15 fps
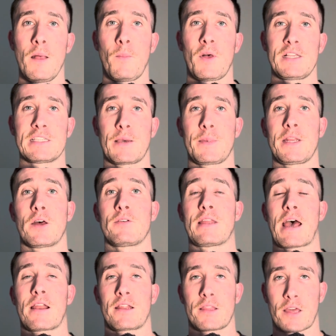Please let me know
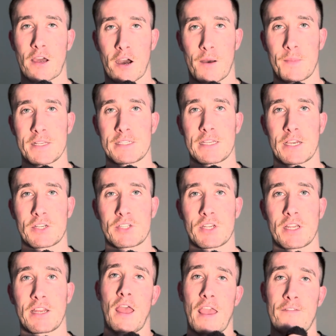down in the comment section.